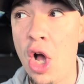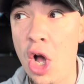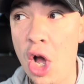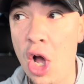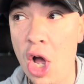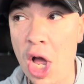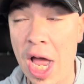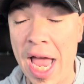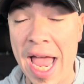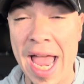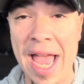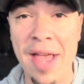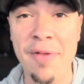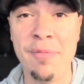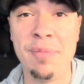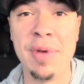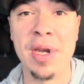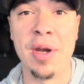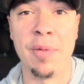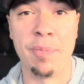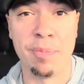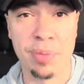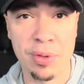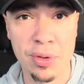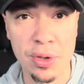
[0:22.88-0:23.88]
have
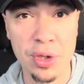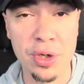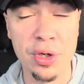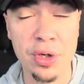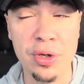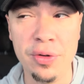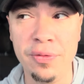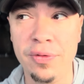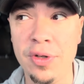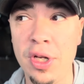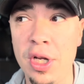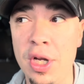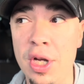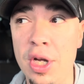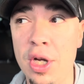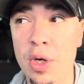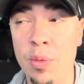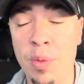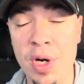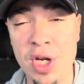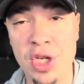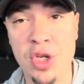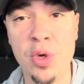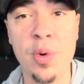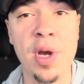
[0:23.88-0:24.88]
been approved,
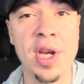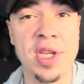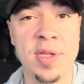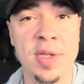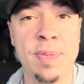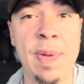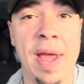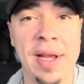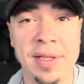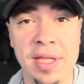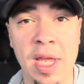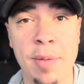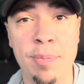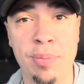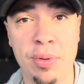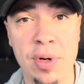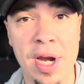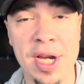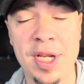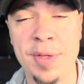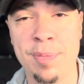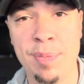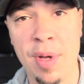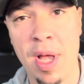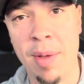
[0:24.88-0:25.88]
we do expect a
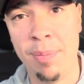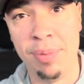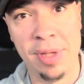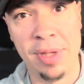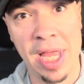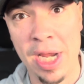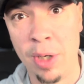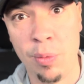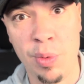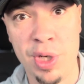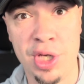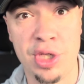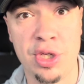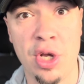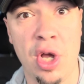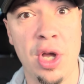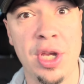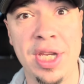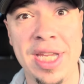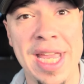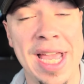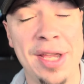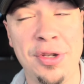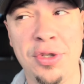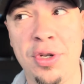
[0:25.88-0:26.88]
price pump like we saw
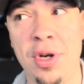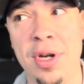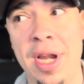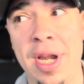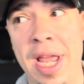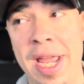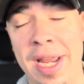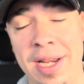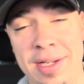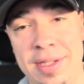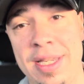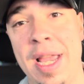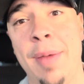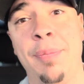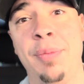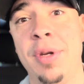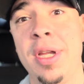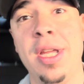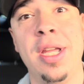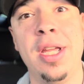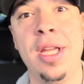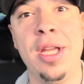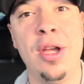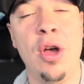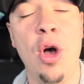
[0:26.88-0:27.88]
yesterday, except
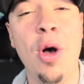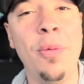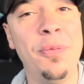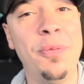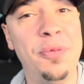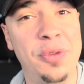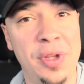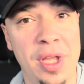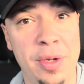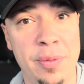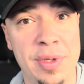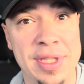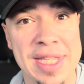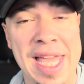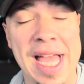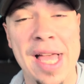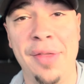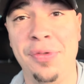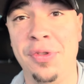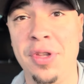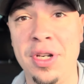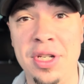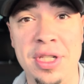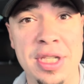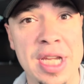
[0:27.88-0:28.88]
hopefully
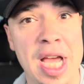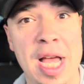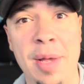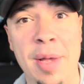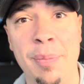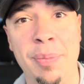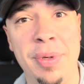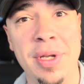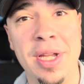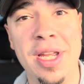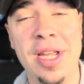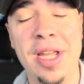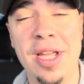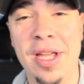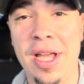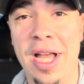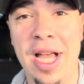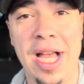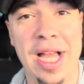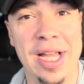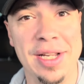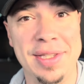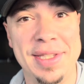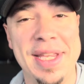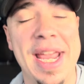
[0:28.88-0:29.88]
without the dump
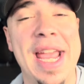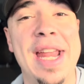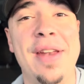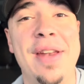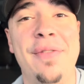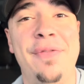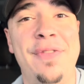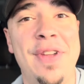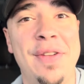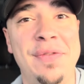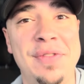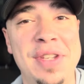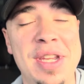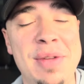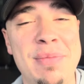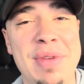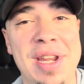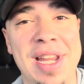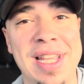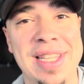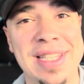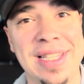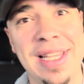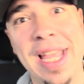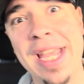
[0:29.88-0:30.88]
10, 15
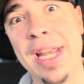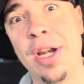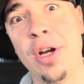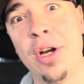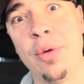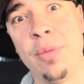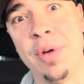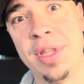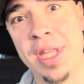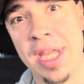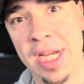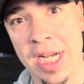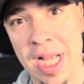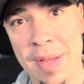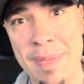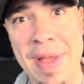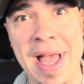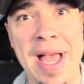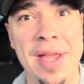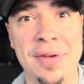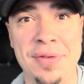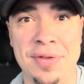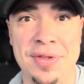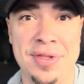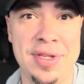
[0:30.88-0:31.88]
minutes later when they come
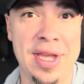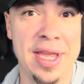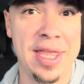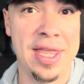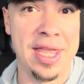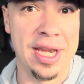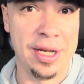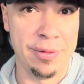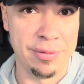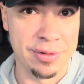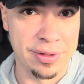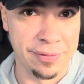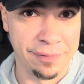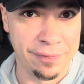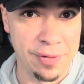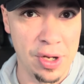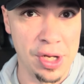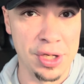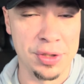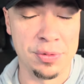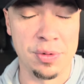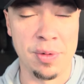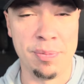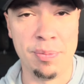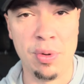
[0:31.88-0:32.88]
out and say that it was a
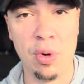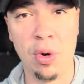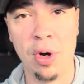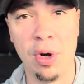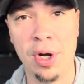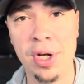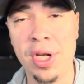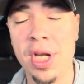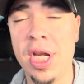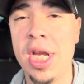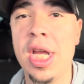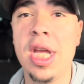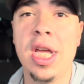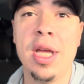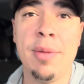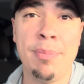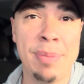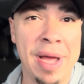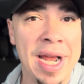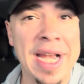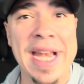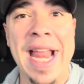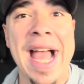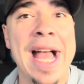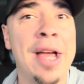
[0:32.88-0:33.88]
false report.
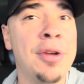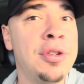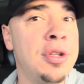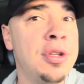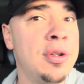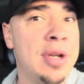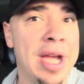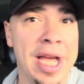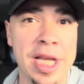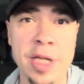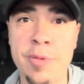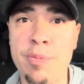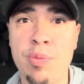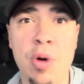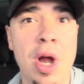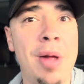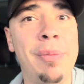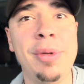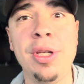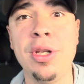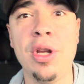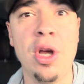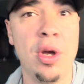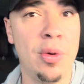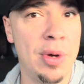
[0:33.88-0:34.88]
By now, you guys
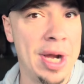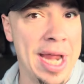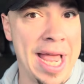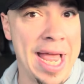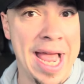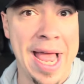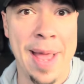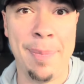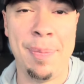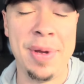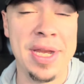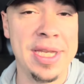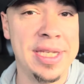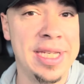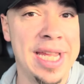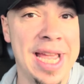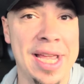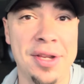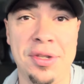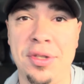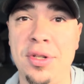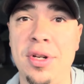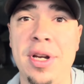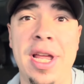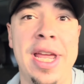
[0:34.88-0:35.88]
probably know what happened
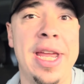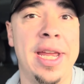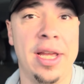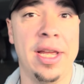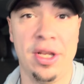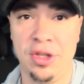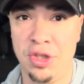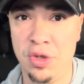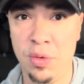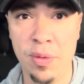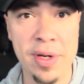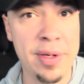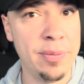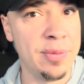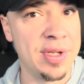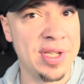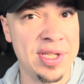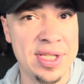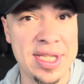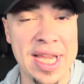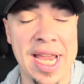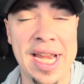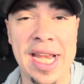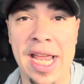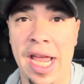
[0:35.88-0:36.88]
yesterday. A tweet was
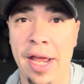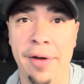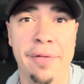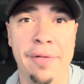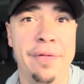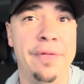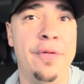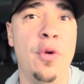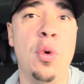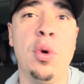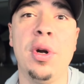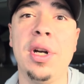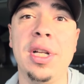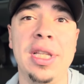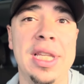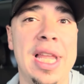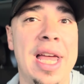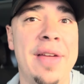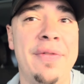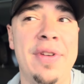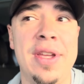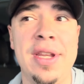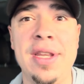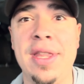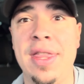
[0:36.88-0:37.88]
sent at
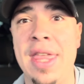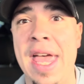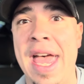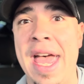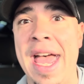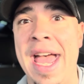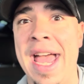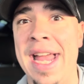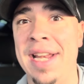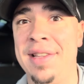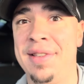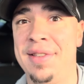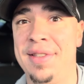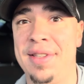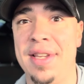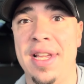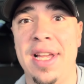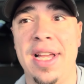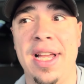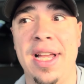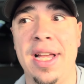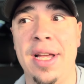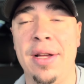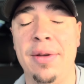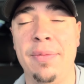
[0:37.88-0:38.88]
4:11
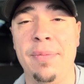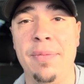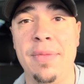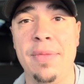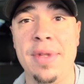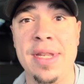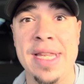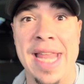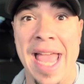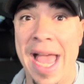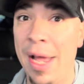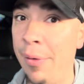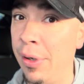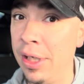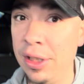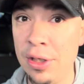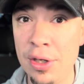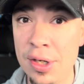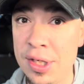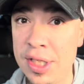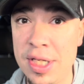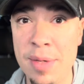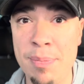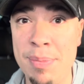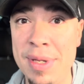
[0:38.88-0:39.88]
that now it
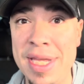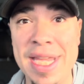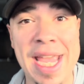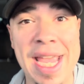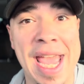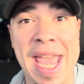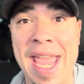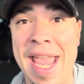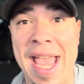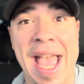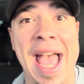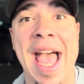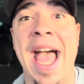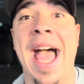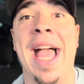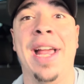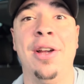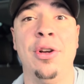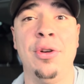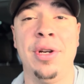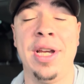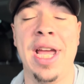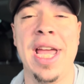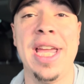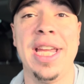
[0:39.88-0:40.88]
looks to be a hack,
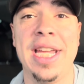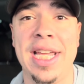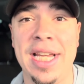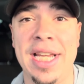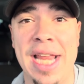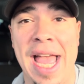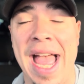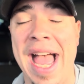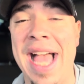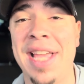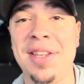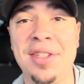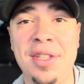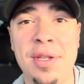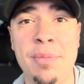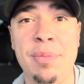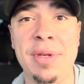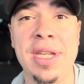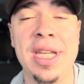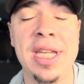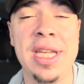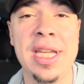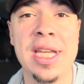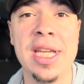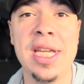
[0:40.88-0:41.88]
okay? It has to
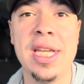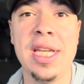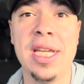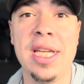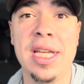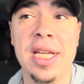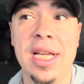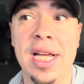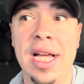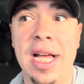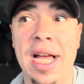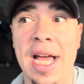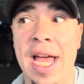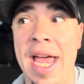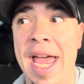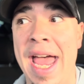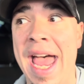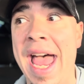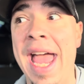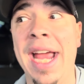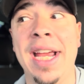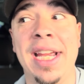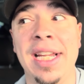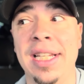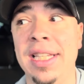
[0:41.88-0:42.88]
be a
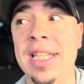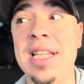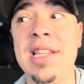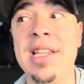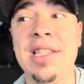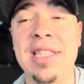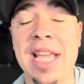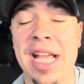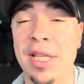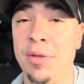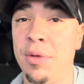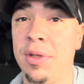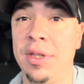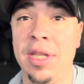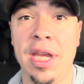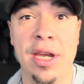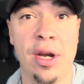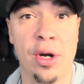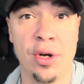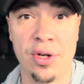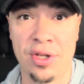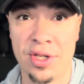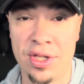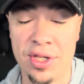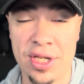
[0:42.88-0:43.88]
hack, at least that's what they
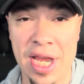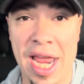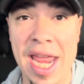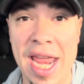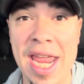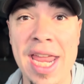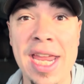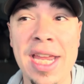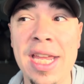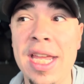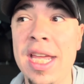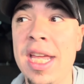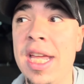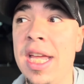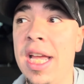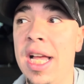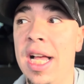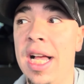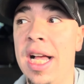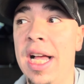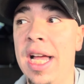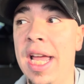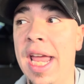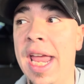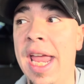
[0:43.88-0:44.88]
are saying.
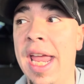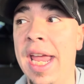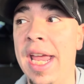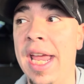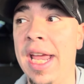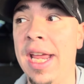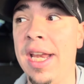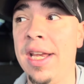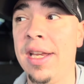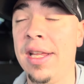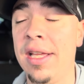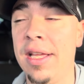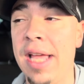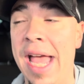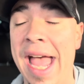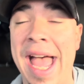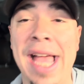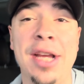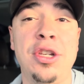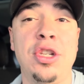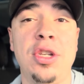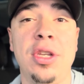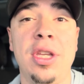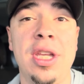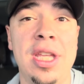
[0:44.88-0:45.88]
And
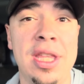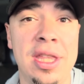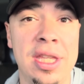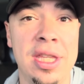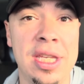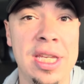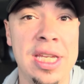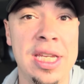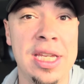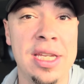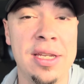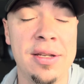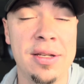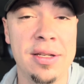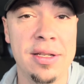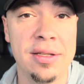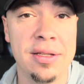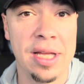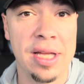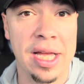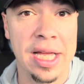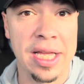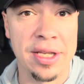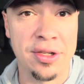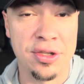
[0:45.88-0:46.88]
actually, the
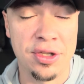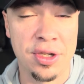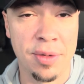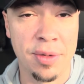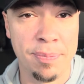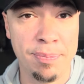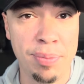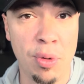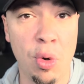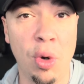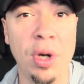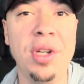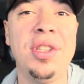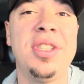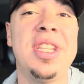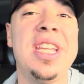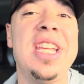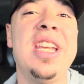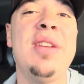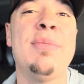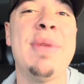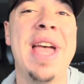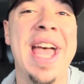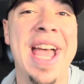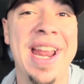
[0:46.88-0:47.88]
support
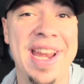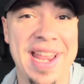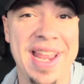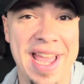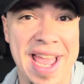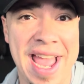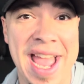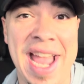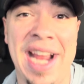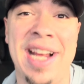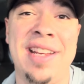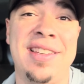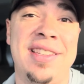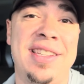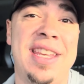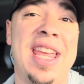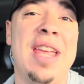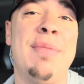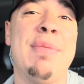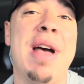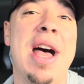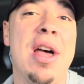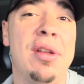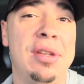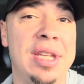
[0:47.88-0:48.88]
team at X
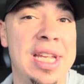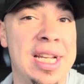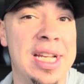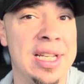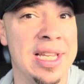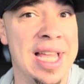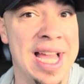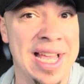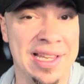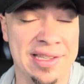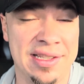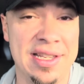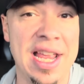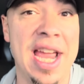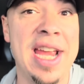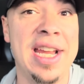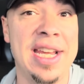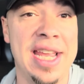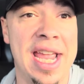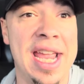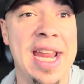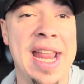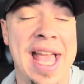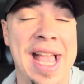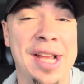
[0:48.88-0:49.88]
came out late last
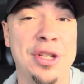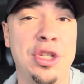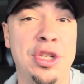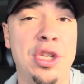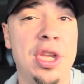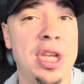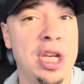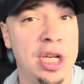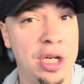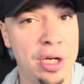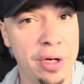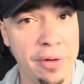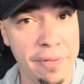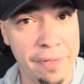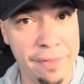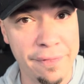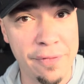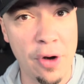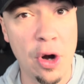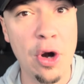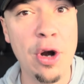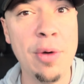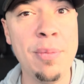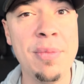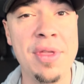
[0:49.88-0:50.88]
night and actually
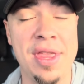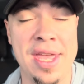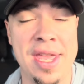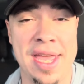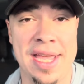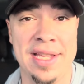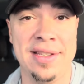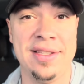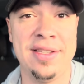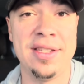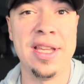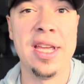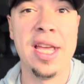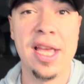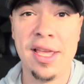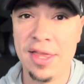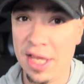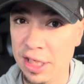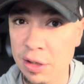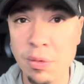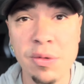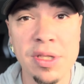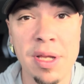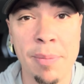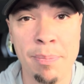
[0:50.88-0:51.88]
confirmed this.
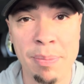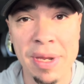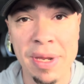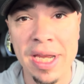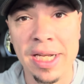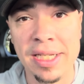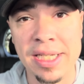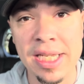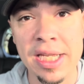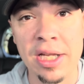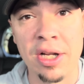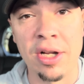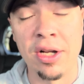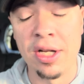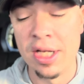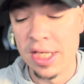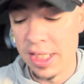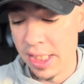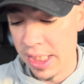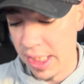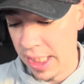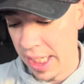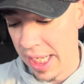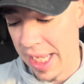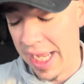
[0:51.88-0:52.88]
This was a big deal.
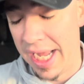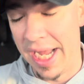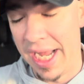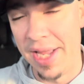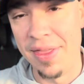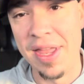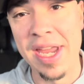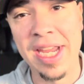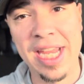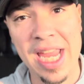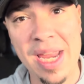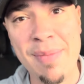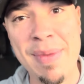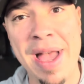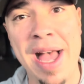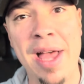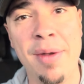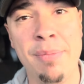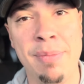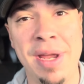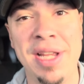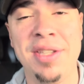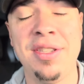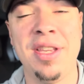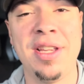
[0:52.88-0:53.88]
They came out
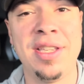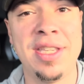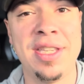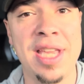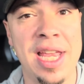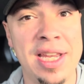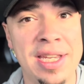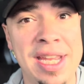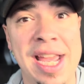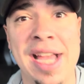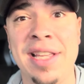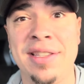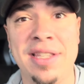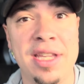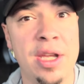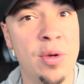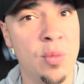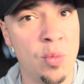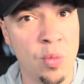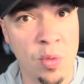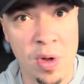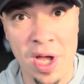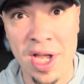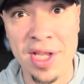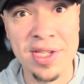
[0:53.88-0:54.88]
and basically said, yes, it
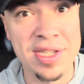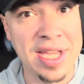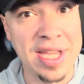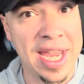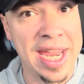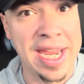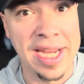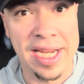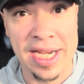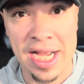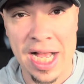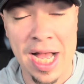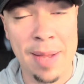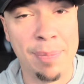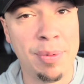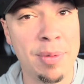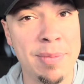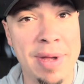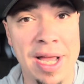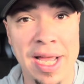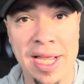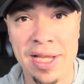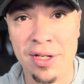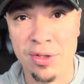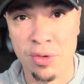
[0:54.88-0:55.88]
was a
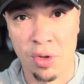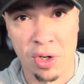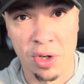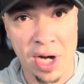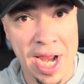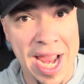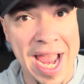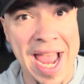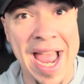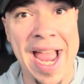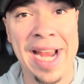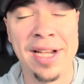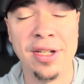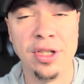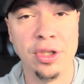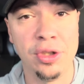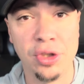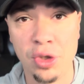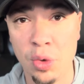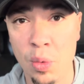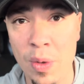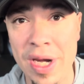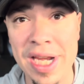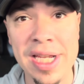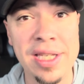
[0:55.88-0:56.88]
compromised or hacked
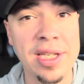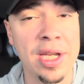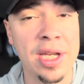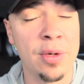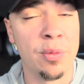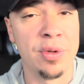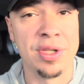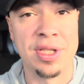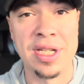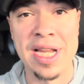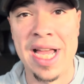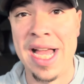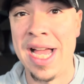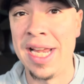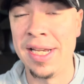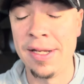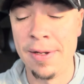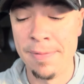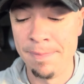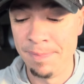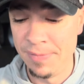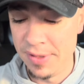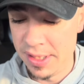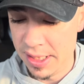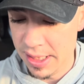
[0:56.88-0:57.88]
tweet. It was not
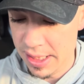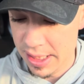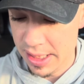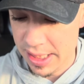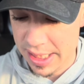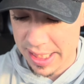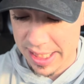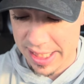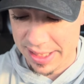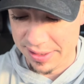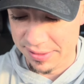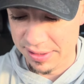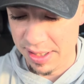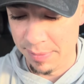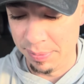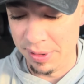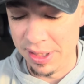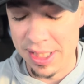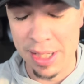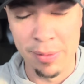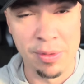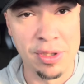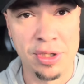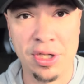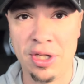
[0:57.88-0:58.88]

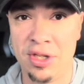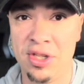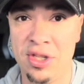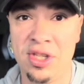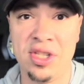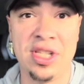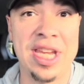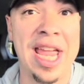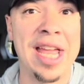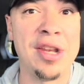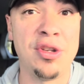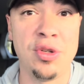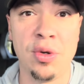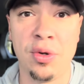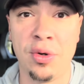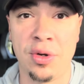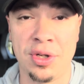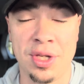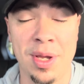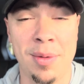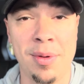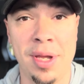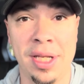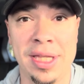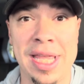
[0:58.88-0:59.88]
something that was just scheduled or
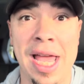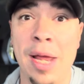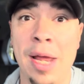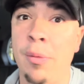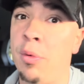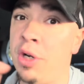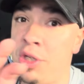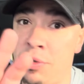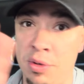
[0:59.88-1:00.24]
something like that, which